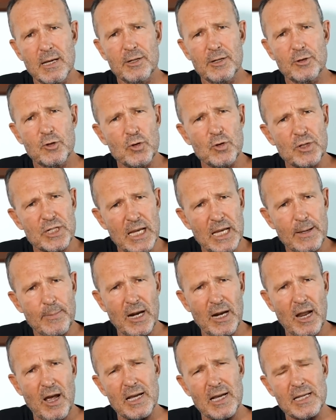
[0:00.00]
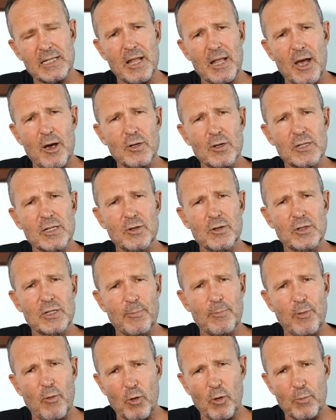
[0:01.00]
to demonise those who
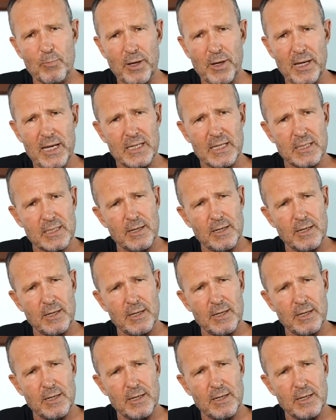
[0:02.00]
support peace,